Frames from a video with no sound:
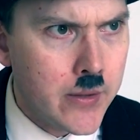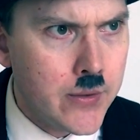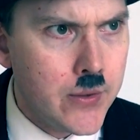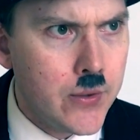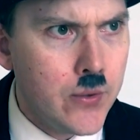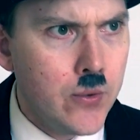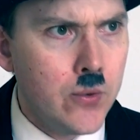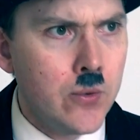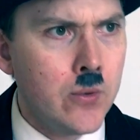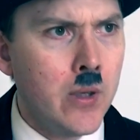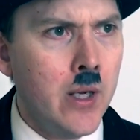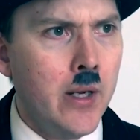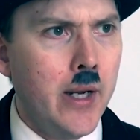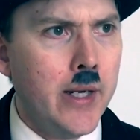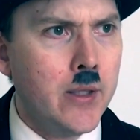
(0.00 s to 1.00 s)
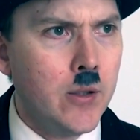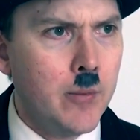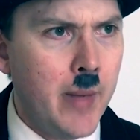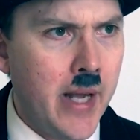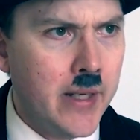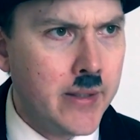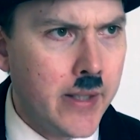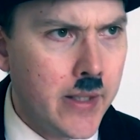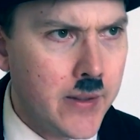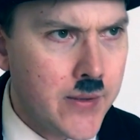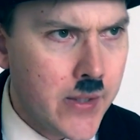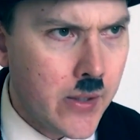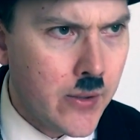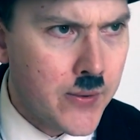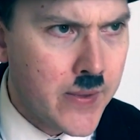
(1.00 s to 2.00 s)
And you, Anal Man King
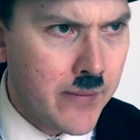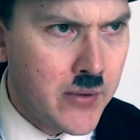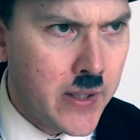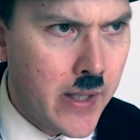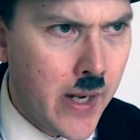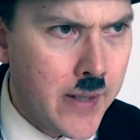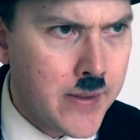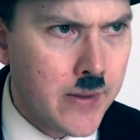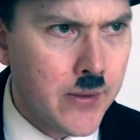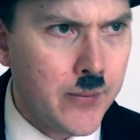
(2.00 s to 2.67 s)
078,